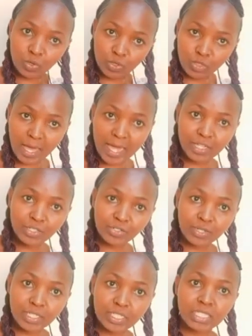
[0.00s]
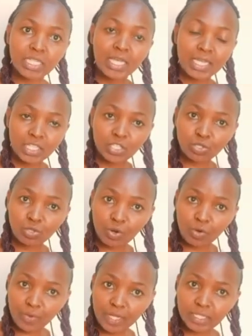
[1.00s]
the address is
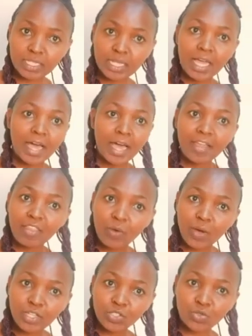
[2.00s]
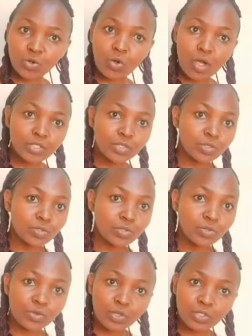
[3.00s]
correct. Otherwise, you're going
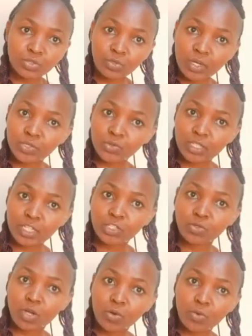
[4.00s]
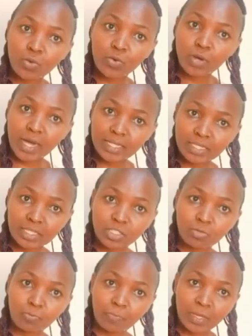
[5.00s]
you're not going to get your Google AdSense
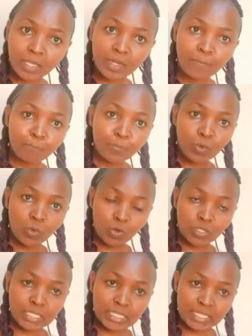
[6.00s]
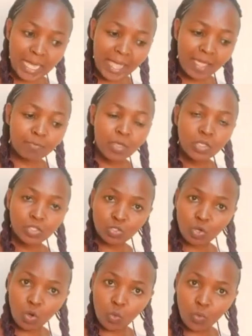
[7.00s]
pin on time.
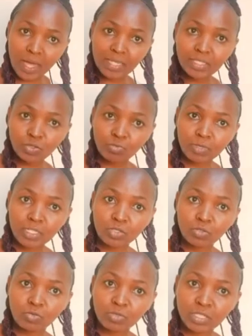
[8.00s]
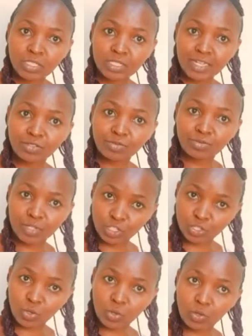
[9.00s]
So once you met you meet that
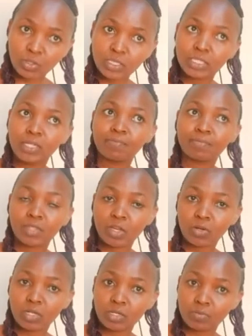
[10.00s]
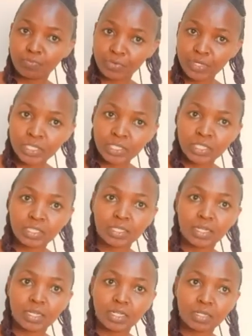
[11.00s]
threshold, they will print it
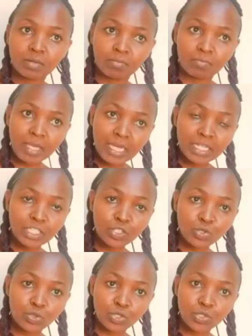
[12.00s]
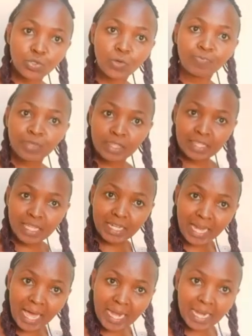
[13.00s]
then mail it to you, then
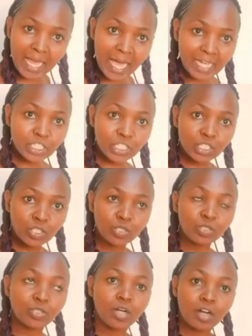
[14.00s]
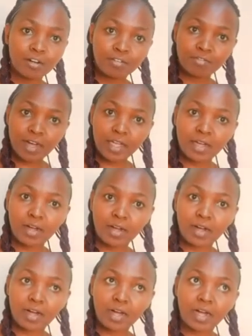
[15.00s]
alert you
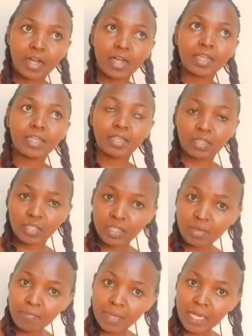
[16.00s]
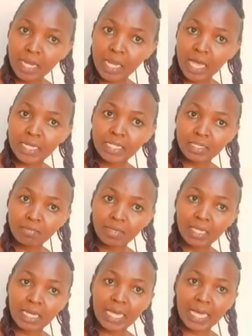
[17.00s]
via email and
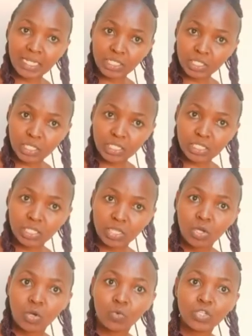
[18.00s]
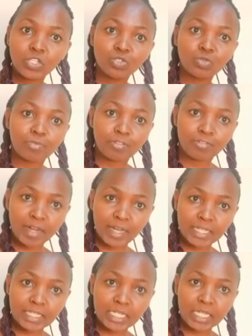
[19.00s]
email address which you
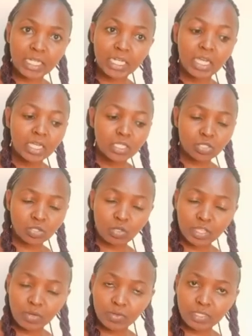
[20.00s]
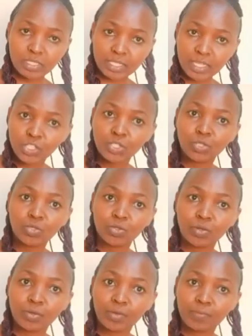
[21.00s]
provided. So they will send
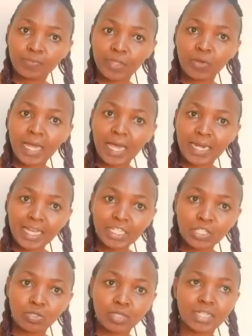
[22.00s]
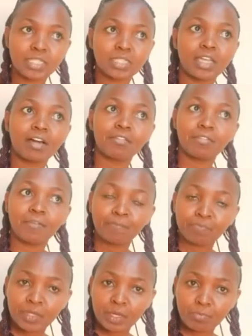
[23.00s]
you, they will alert you that they have
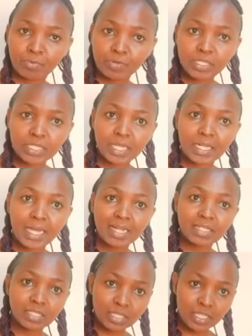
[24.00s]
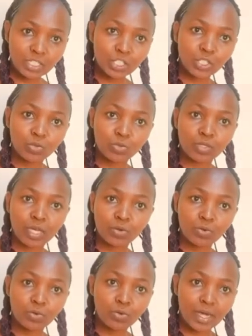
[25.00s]
printed and sent you the
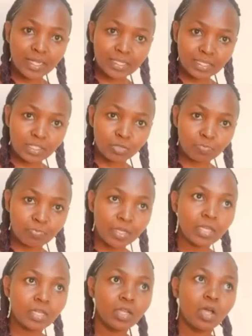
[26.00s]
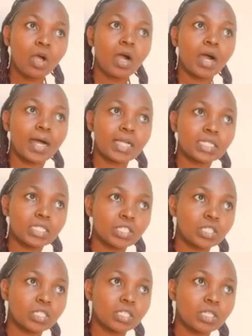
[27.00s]
Google AdSense pin and it
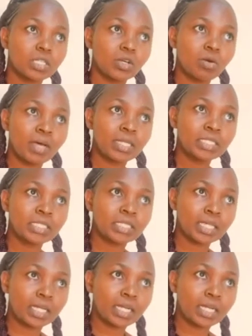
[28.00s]
will normally take